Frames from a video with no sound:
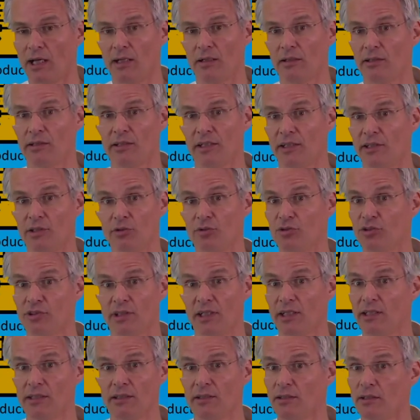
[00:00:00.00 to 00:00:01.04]
Can you
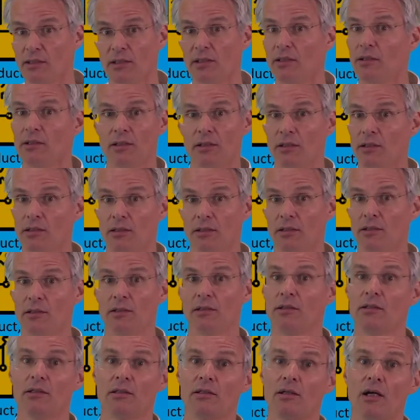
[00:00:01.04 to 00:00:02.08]
stay
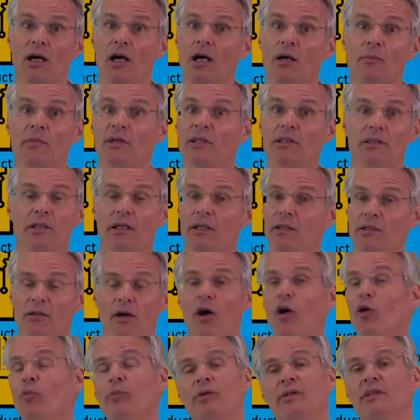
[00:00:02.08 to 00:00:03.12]
calm and
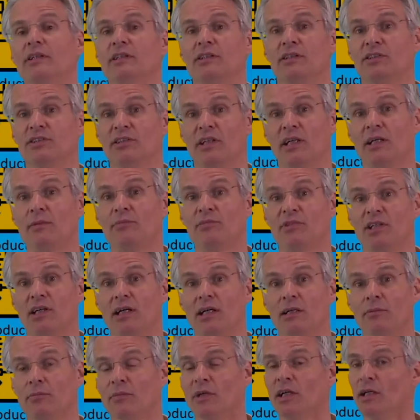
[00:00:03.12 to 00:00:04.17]
open at the same
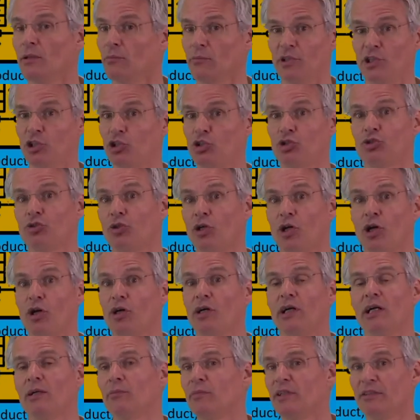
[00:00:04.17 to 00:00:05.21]
time? Be strong
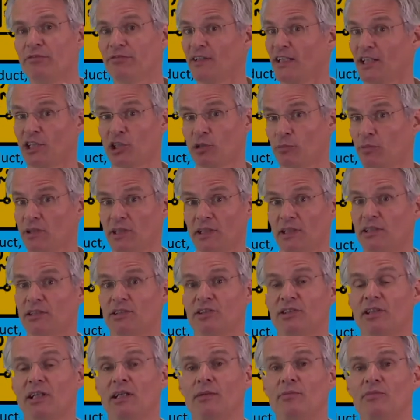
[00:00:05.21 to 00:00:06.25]
and be flexible at the
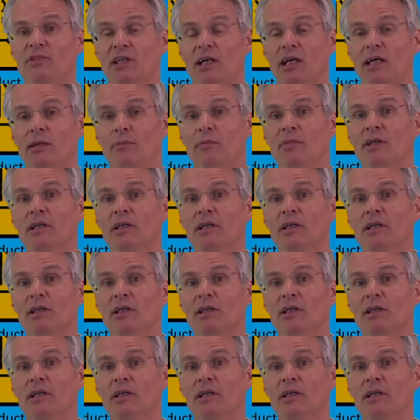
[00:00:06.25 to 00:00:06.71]
same time.